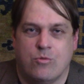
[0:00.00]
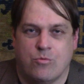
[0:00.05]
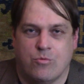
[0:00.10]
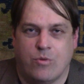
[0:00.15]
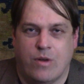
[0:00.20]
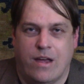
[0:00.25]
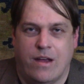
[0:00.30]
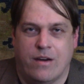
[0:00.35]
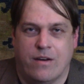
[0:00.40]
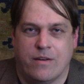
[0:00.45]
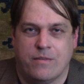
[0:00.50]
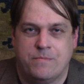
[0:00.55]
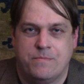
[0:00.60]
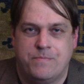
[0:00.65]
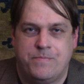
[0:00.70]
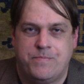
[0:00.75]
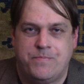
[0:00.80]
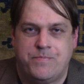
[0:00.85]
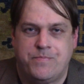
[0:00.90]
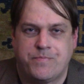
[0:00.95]
rare.
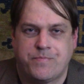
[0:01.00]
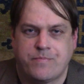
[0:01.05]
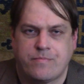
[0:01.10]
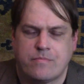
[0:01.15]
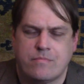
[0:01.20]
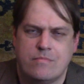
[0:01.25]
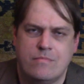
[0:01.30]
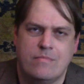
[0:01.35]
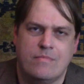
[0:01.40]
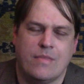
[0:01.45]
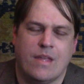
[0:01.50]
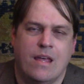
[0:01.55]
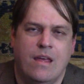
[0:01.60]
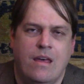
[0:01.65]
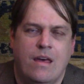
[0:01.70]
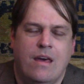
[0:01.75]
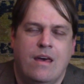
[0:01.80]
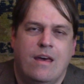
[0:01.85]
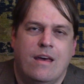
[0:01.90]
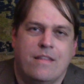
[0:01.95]

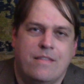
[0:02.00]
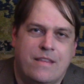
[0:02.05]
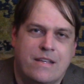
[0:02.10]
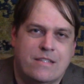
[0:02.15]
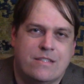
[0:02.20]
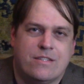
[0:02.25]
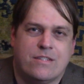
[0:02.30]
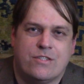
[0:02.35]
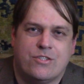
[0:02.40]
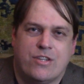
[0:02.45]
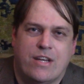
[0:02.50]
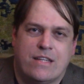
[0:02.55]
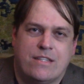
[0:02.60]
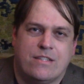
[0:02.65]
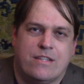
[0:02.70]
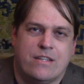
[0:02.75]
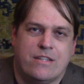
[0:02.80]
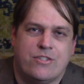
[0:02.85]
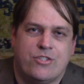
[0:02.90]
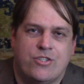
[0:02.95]
This
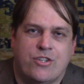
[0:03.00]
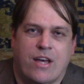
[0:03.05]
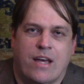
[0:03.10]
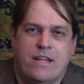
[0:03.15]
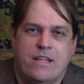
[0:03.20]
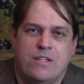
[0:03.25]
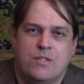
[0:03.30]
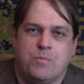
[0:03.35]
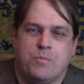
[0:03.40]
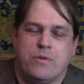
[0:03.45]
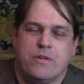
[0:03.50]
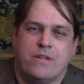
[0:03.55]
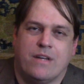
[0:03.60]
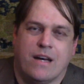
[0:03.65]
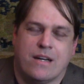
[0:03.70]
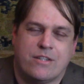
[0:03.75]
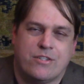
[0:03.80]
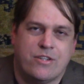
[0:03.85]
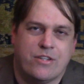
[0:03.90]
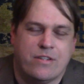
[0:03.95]
suggests that Chinese
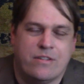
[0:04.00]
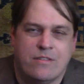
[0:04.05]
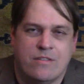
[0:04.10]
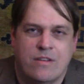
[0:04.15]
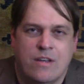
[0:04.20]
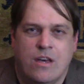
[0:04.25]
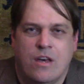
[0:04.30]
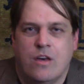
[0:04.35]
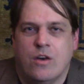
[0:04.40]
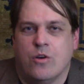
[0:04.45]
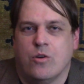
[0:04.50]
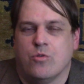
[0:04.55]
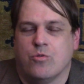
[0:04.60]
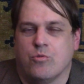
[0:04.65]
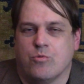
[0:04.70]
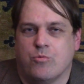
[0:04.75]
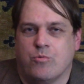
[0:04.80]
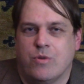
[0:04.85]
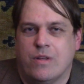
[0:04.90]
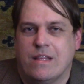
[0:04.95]
production
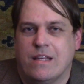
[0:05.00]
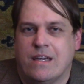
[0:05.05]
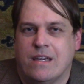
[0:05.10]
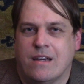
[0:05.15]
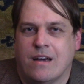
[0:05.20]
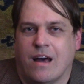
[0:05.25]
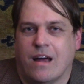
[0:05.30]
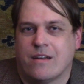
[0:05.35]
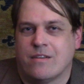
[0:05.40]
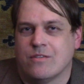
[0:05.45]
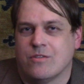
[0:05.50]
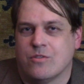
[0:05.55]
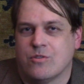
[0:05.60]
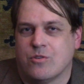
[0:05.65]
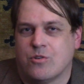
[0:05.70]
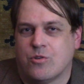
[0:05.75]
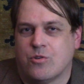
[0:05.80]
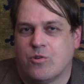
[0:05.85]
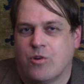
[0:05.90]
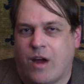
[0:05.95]
really got
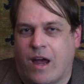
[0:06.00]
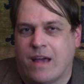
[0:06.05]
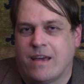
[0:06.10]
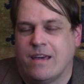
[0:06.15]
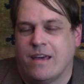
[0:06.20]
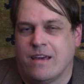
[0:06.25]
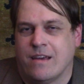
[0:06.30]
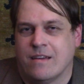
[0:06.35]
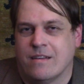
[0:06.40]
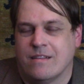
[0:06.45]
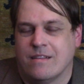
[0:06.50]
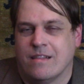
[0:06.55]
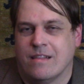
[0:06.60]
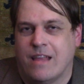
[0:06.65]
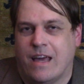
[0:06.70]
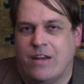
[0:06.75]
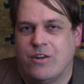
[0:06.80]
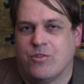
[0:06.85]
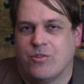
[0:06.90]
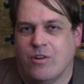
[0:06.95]
cracking
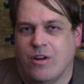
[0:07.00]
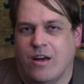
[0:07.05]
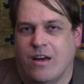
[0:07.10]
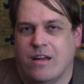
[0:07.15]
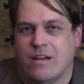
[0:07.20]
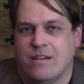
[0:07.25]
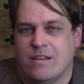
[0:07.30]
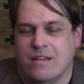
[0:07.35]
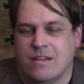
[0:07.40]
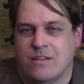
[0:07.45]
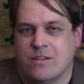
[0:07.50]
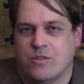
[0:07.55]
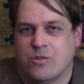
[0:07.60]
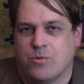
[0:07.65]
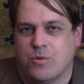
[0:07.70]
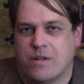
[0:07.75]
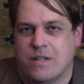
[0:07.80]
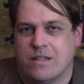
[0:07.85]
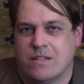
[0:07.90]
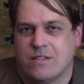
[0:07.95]
later on in the
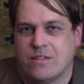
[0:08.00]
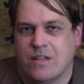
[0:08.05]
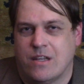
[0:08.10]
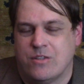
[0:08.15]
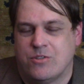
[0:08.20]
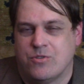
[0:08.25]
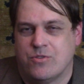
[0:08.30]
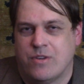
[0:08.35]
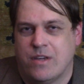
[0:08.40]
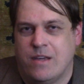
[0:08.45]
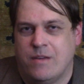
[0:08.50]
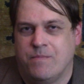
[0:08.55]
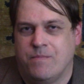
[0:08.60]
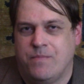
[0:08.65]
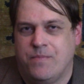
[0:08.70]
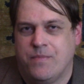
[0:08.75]
20th century,